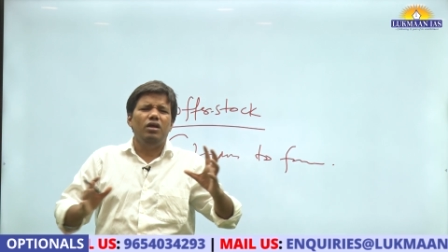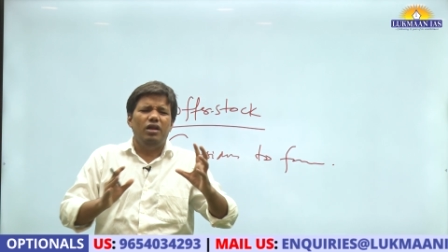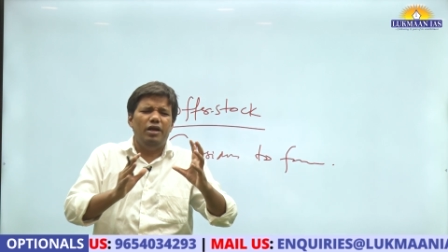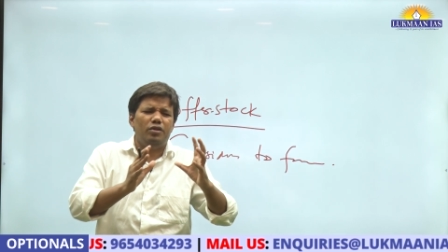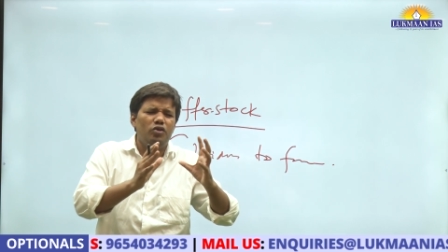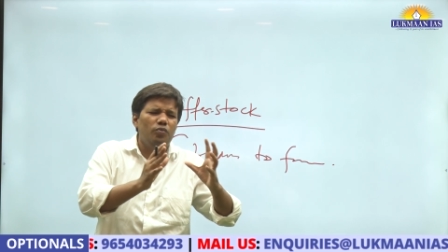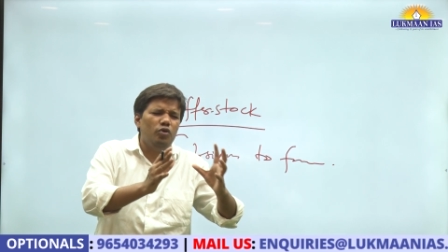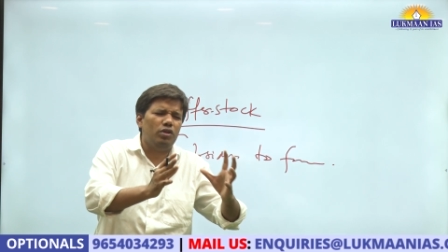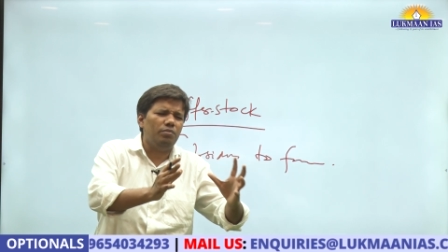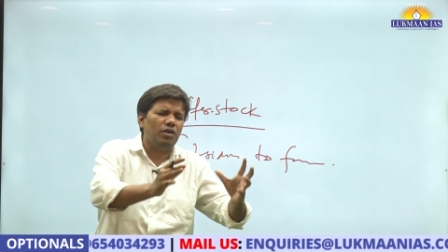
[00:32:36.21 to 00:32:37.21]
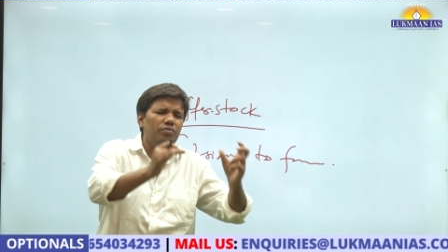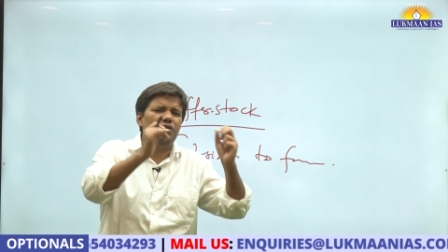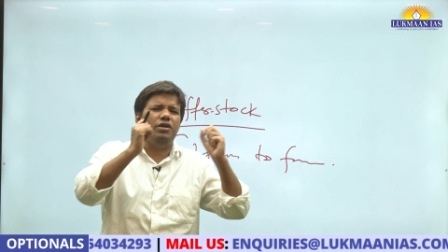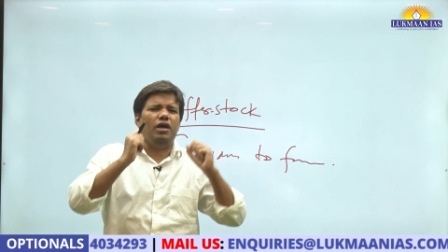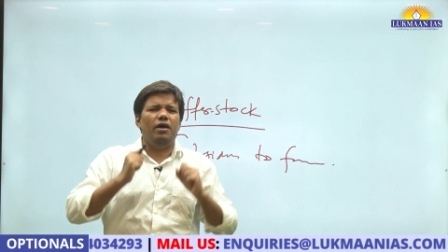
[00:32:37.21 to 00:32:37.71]
Let's say you put some
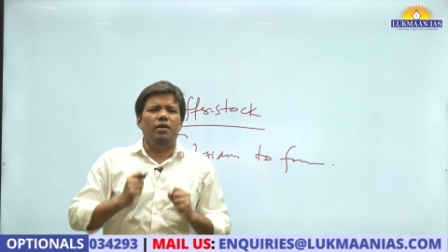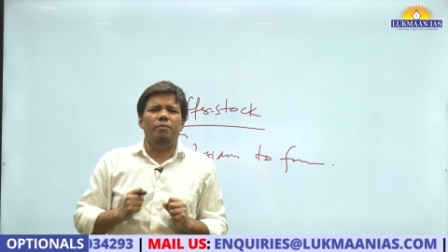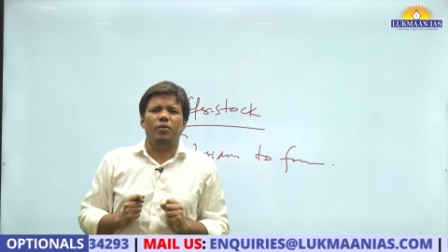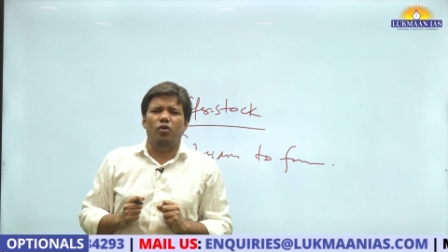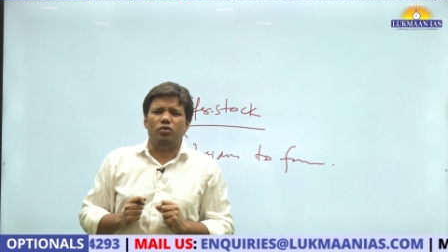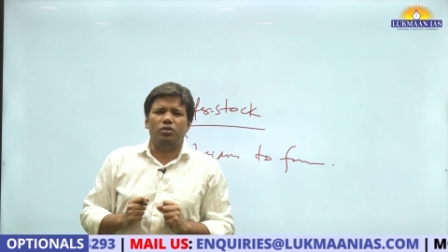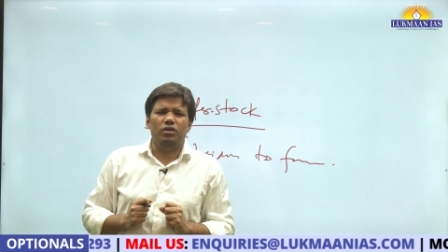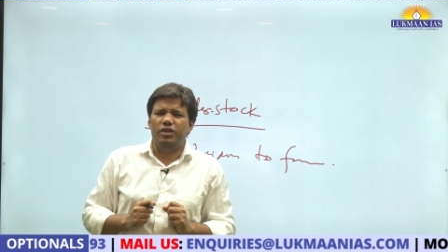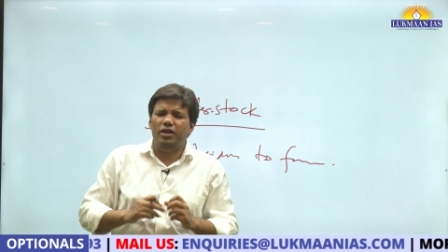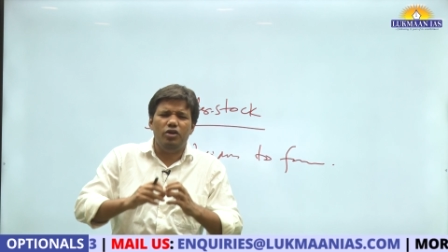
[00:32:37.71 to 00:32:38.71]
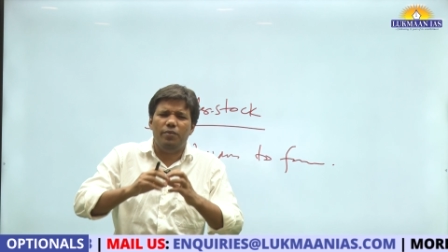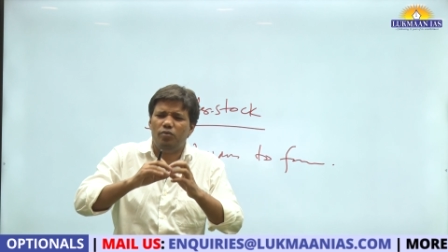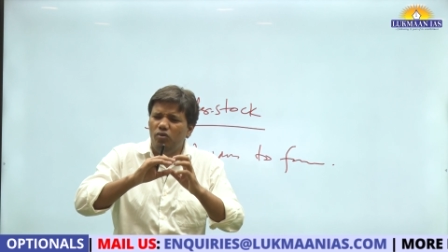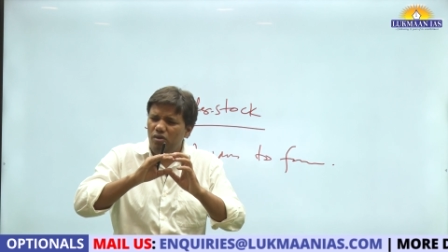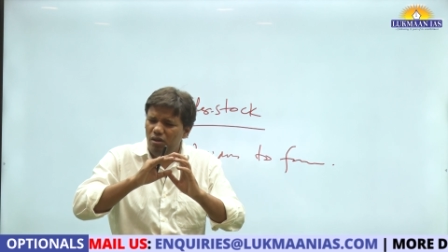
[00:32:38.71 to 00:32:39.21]
subsidy in amber box, then you
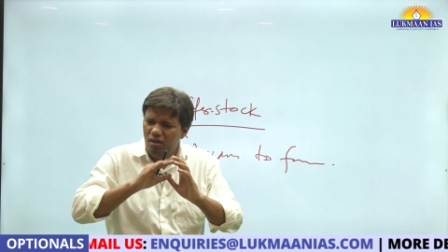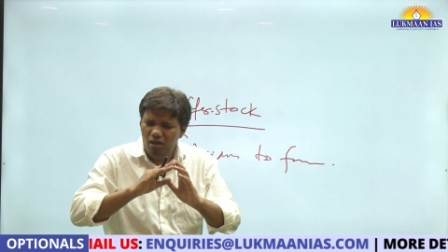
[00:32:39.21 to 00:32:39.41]
have to,